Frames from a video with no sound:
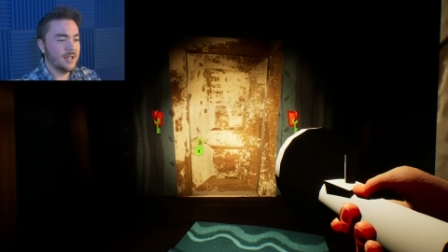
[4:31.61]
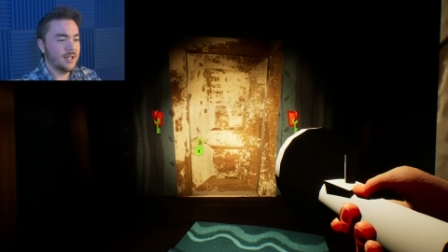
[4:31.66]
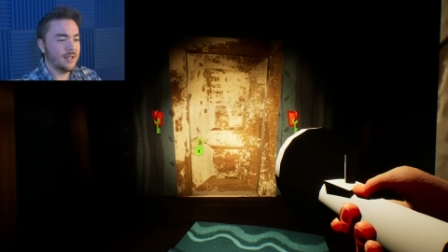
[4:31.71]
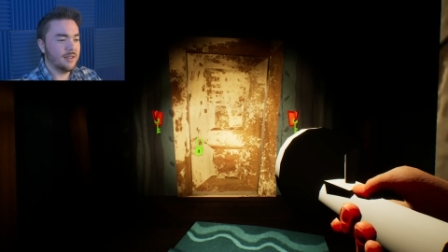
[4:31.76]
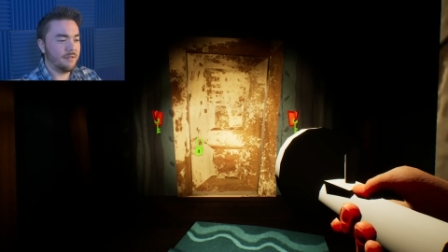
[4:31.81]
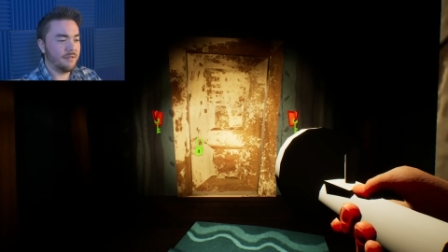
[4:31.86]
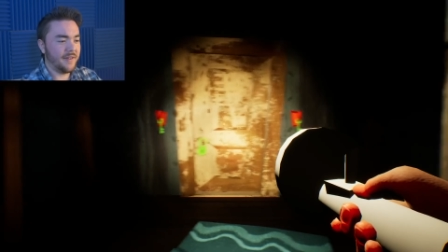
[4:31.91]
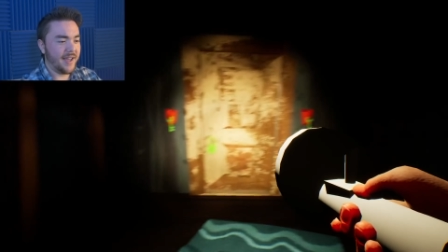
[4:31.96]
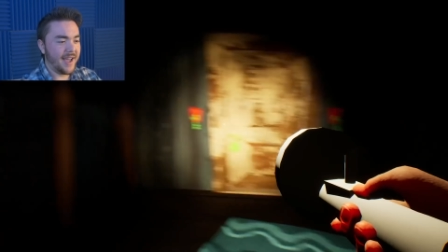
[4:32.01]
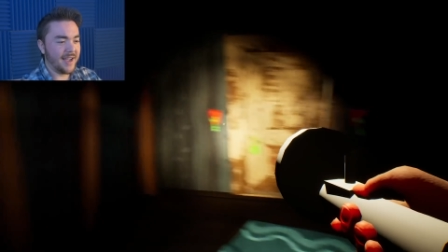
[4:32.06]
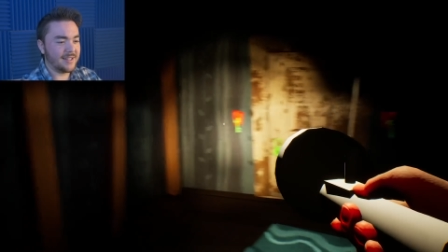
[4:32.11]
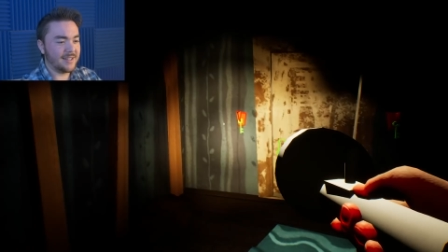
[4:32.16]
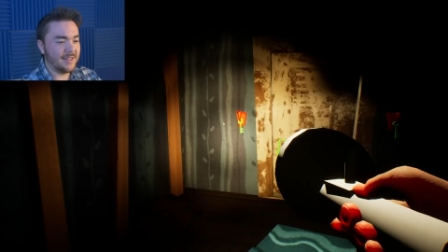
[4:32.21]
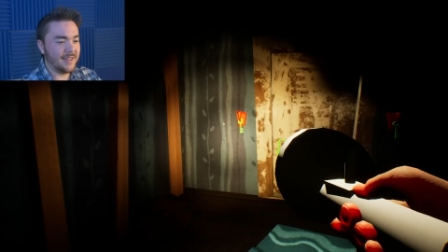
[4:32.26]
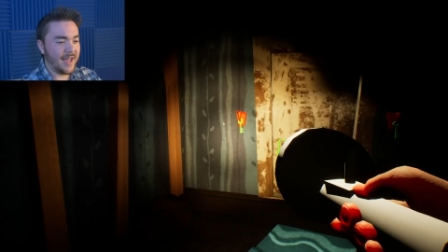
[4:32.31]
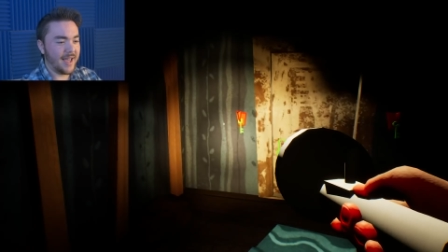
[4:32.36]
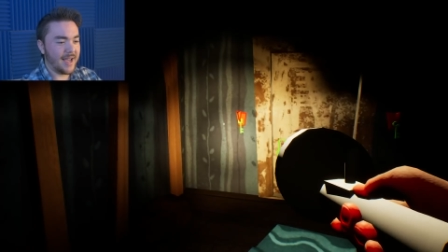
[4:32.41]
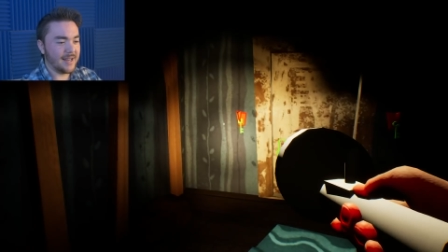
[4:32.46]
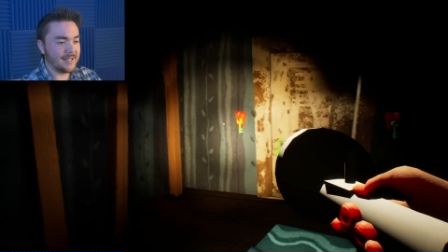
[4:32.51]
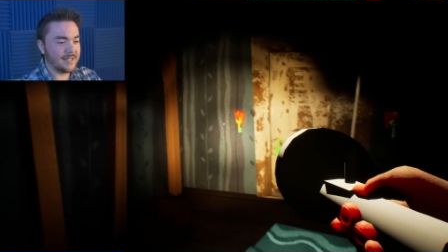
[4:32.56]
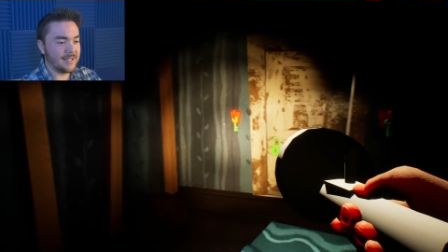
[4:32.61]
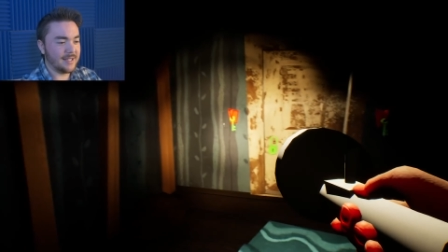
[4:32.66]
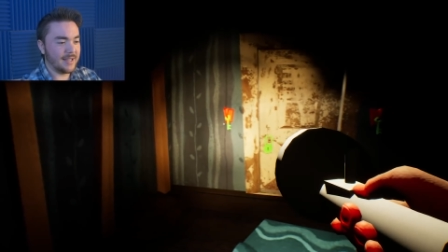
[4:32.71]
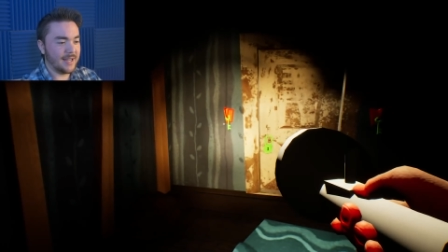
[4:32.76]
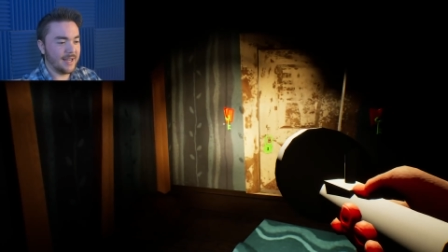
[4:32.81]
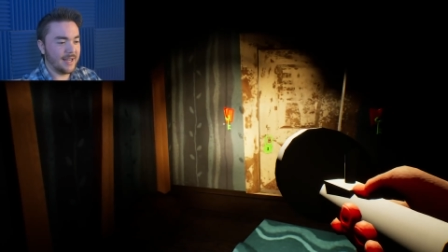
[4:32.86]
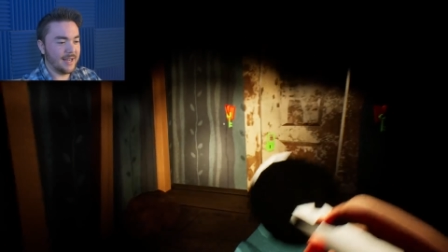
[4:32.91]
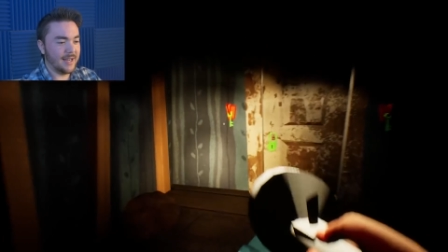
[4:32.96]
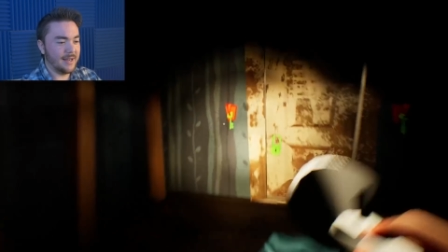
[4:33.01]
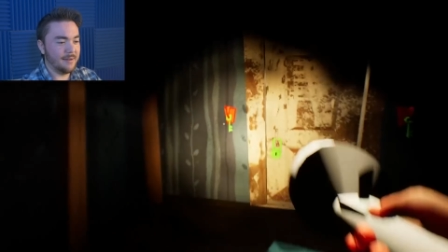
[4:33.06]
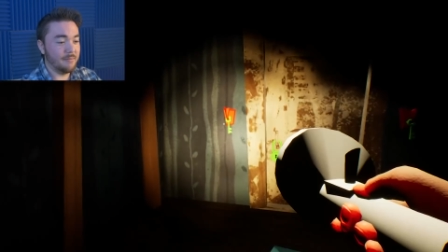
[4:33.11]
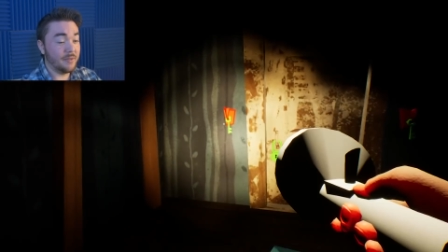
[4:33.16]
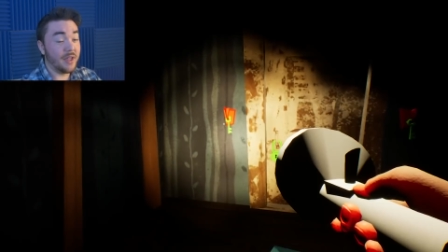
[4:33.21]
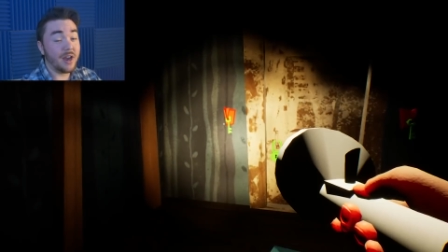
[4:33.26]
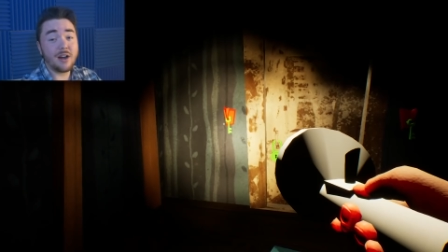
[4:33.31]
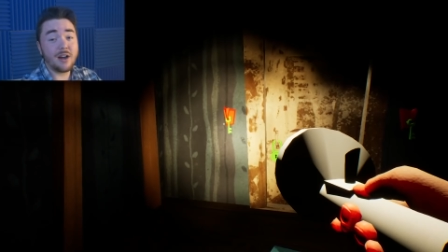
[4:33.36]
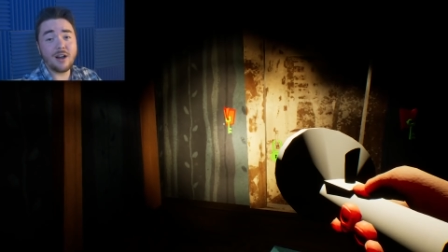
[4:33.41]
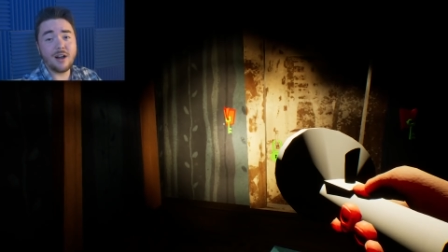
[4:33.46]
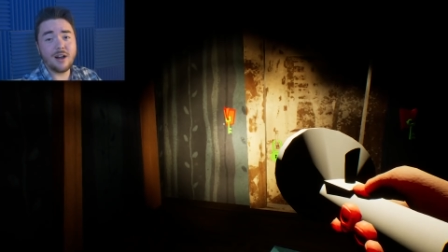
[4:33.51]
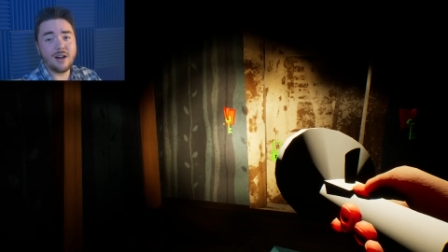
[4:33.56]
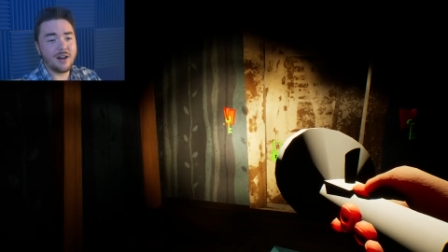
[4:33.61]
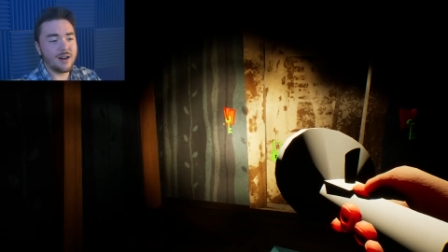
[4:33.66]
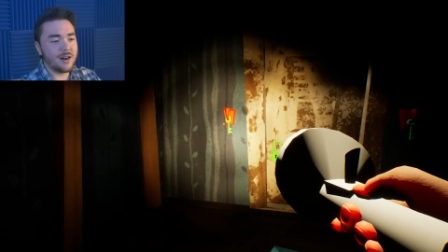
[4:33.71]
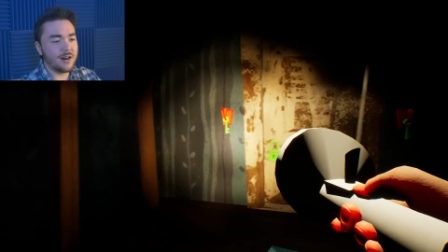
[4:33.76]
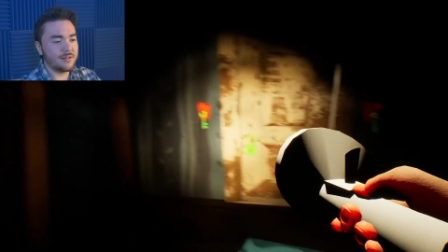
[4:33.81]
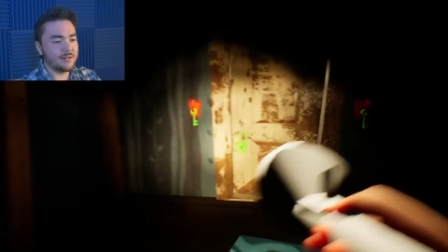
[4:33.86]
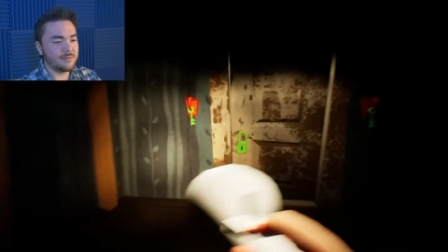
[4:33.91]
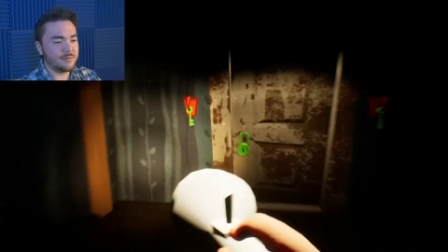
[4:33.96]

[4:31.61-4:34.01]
the fact that um, there are